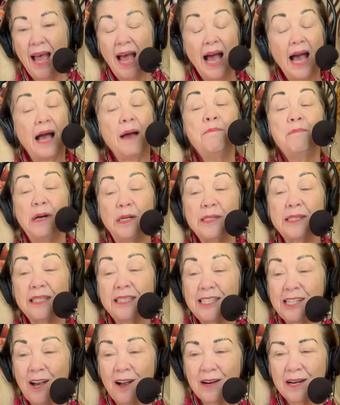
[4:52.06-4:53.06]
I'm mostly
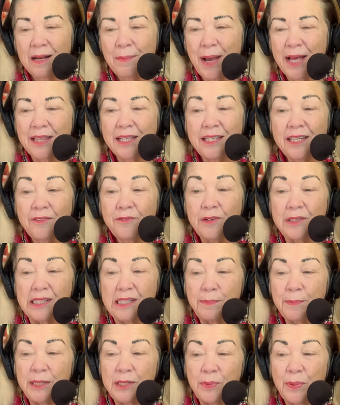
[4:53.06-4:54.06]
talking about the difference
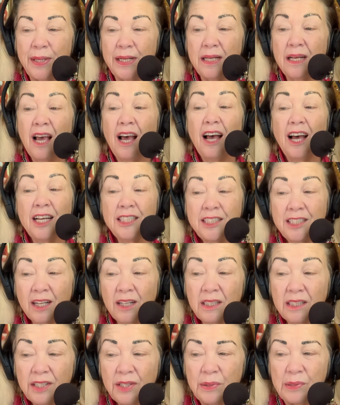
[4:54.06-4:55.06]
between
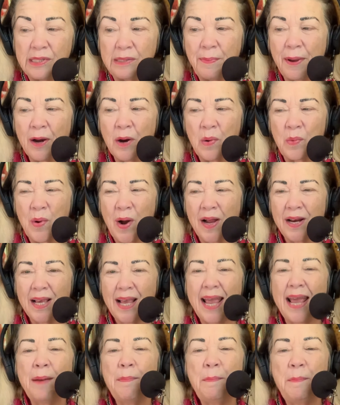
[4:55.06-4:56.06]
adult use marijuana
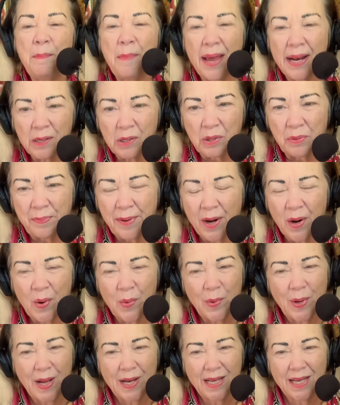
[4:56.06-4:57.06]
and medical
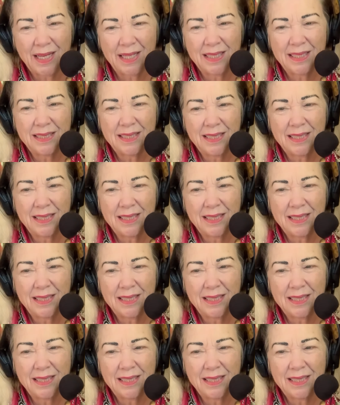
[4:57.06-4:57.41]
marijuana.